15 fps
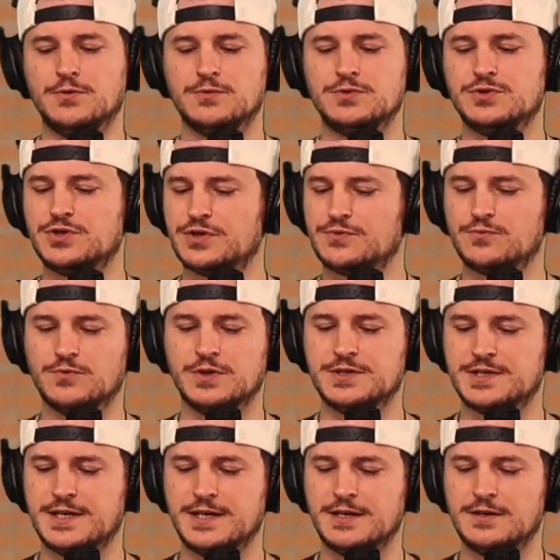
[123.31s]
Just once
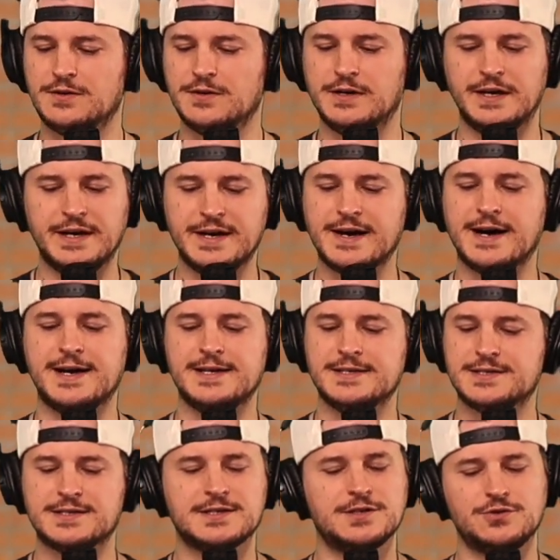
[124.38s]
again,
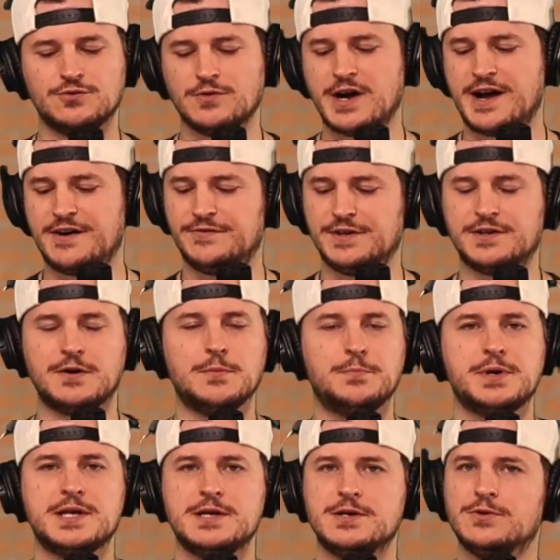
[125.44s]
nice graphic
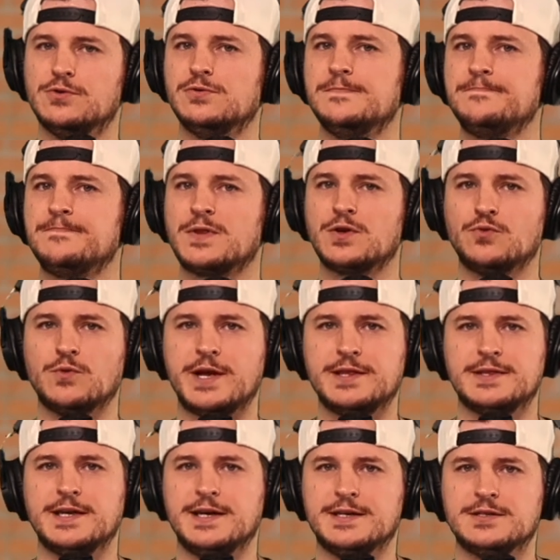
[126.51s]
appeal, great
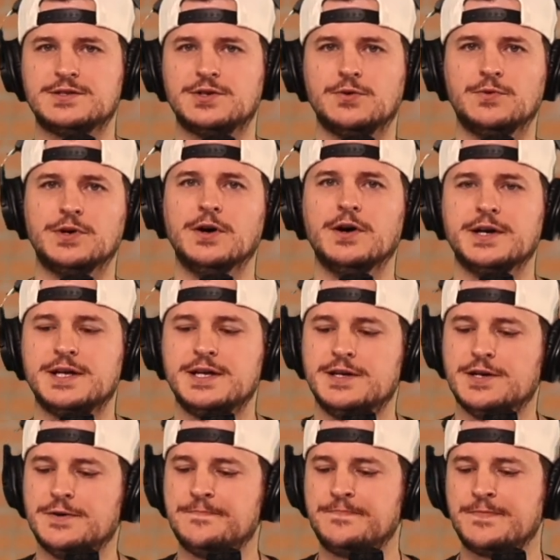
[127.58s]
things going on
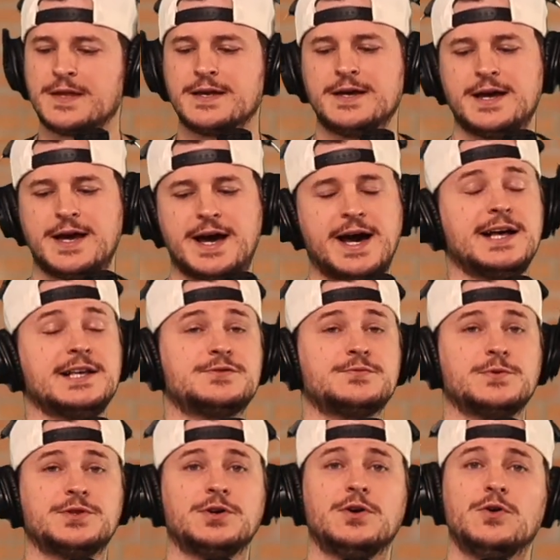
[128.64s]
here. As with
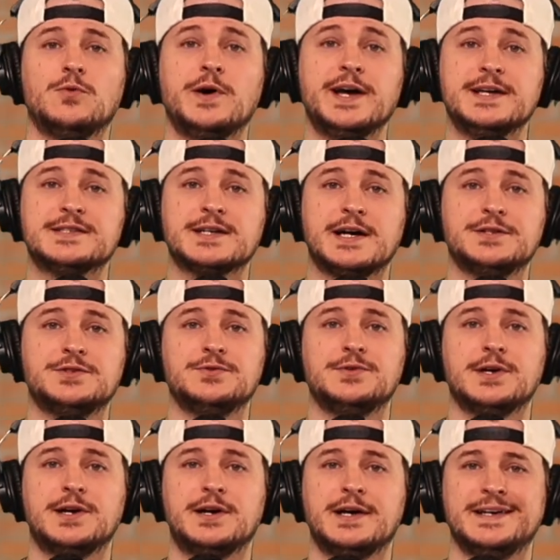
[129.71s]
always, I do
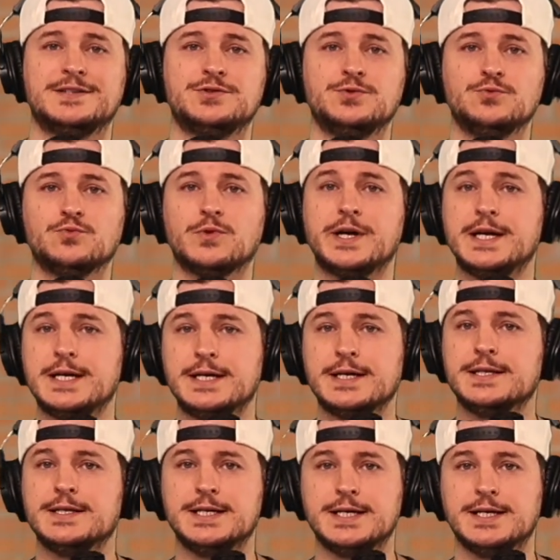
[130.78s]
not like to read
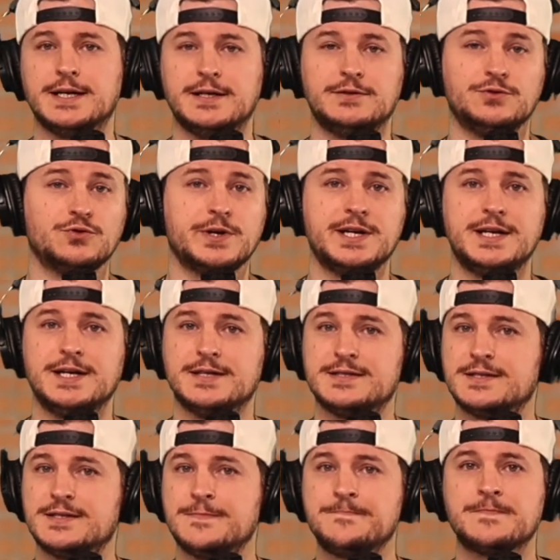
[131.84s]
the ingredients
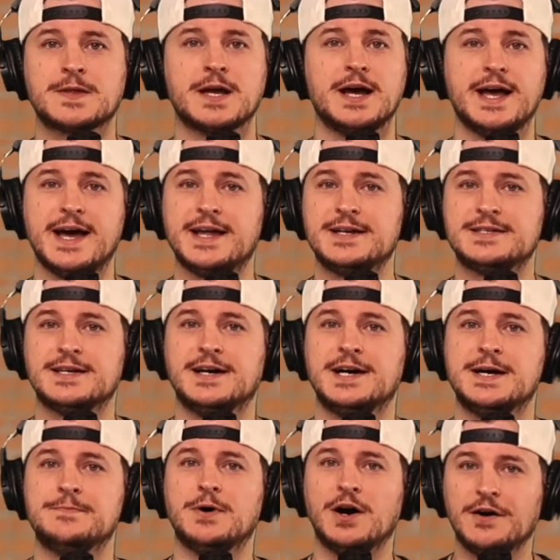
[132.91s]
ahead of
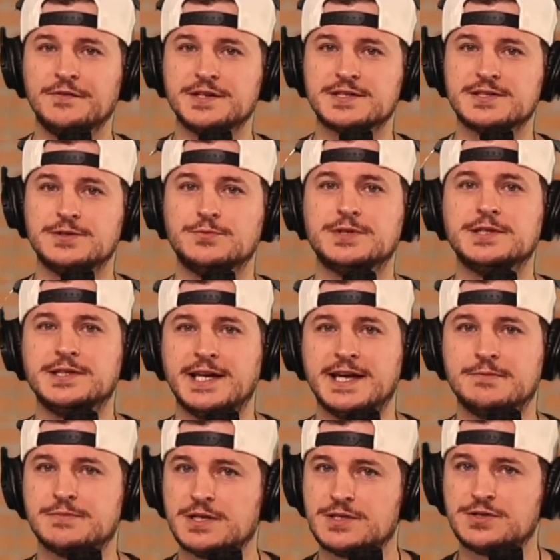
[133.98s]
time. Obviously, with the
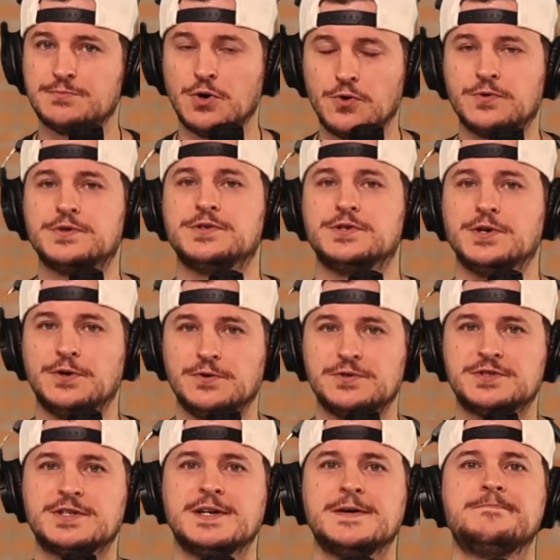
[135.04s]
name Smoked
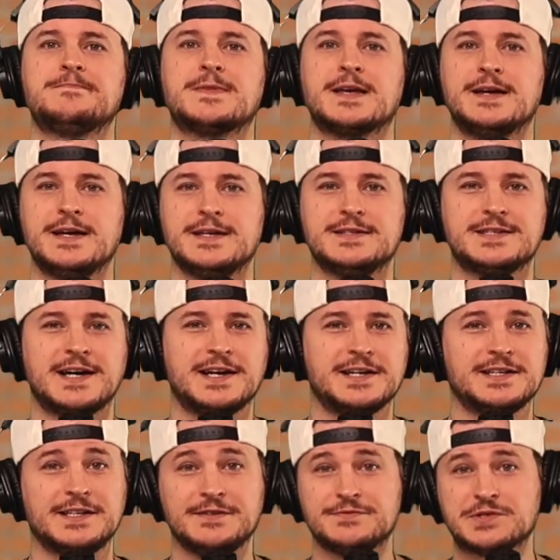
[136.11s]
Ghost, it kind of
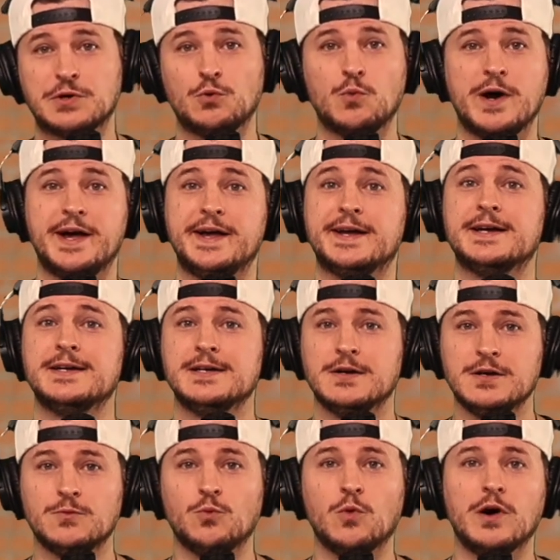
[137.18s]
gives away
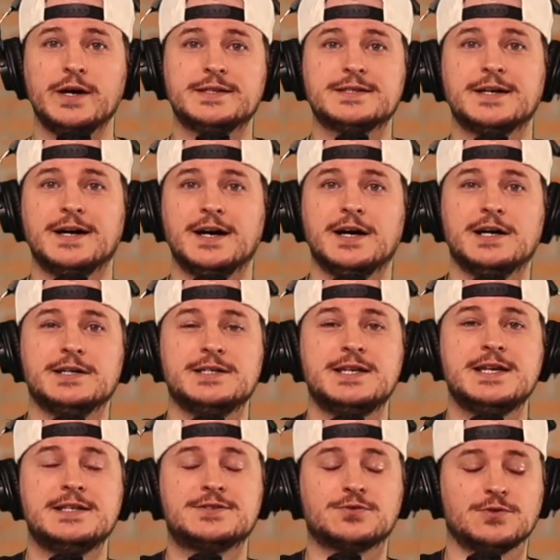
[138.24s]
what
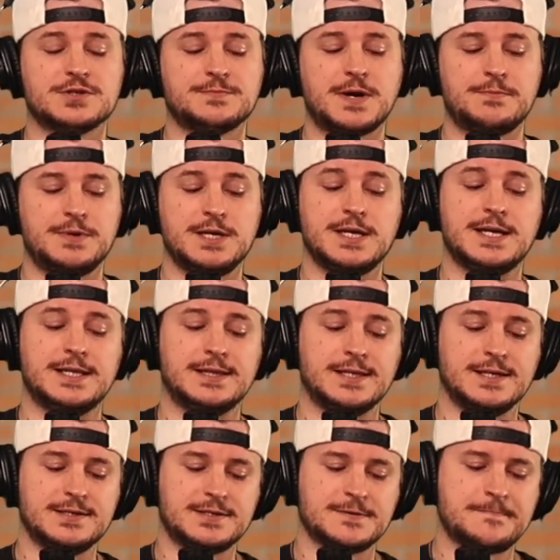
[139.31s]
heat source might be in
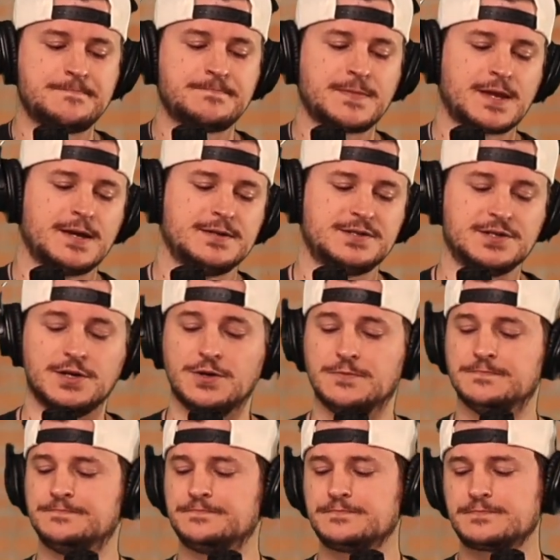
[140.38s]
this. So
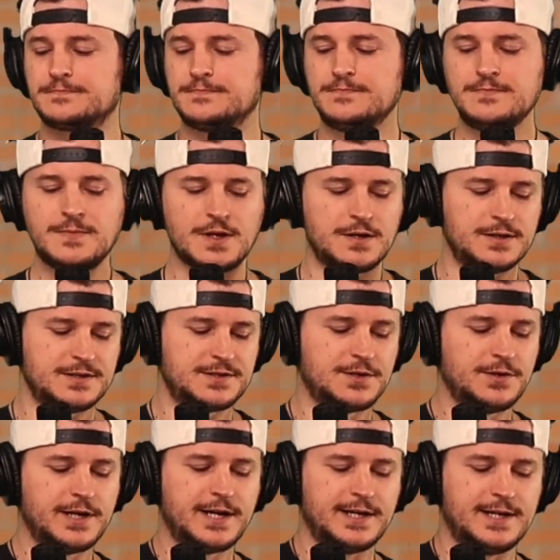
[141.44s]
let's go
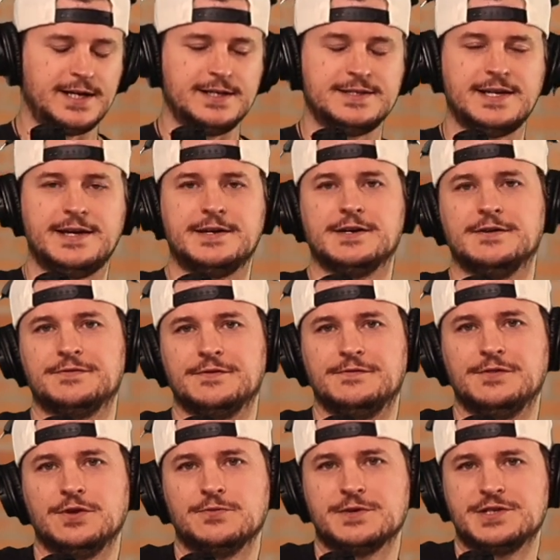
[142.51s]
ahead and take off the
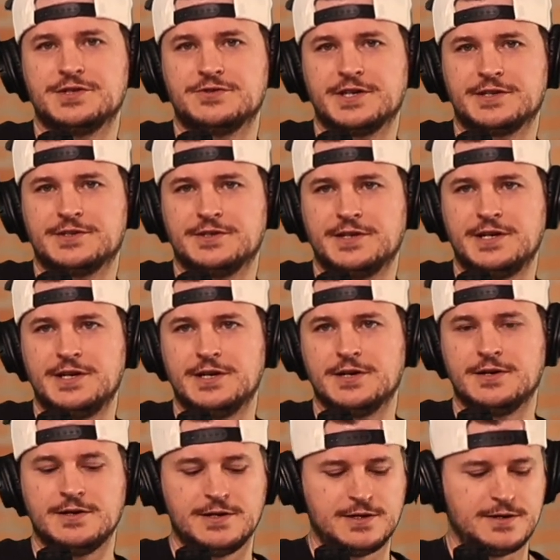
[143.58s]
flow restrictor here.
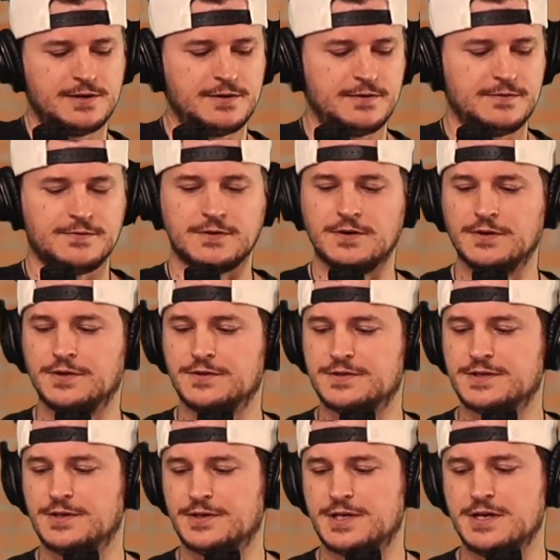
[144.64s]
For all those
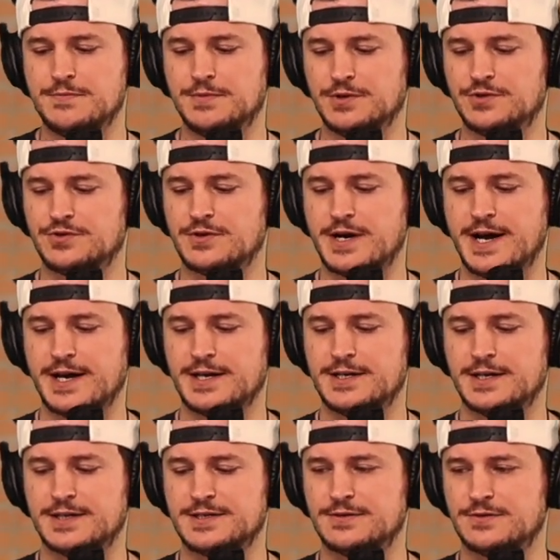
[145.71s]
that are keeping track,
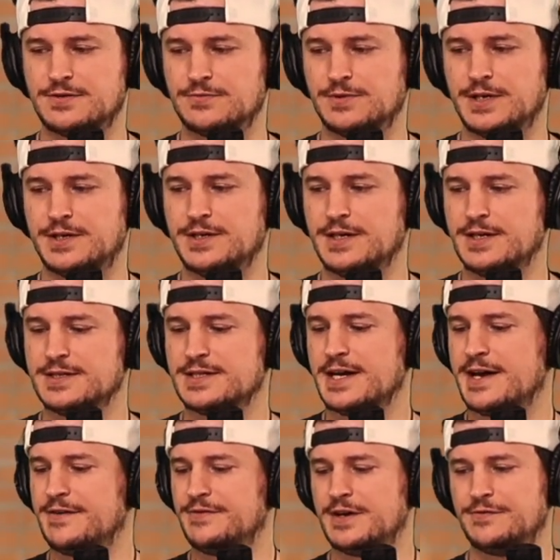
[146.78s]
yes, this one does
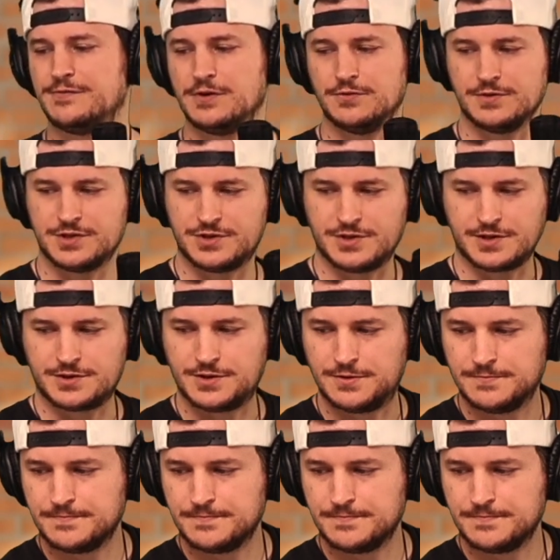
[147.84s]
have a flow restrictor.